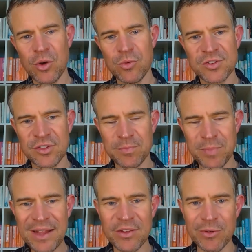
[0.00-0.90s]
was just
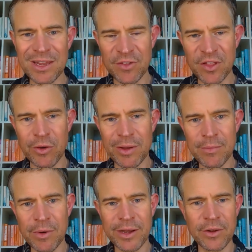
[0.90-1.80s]
better, even though it
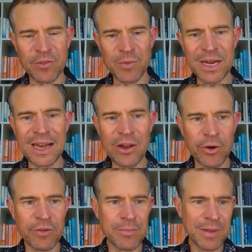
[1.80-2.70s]
might not have been any
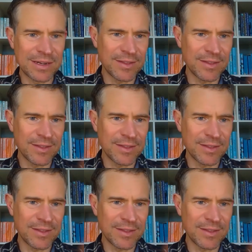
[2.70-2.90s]
longer in bed.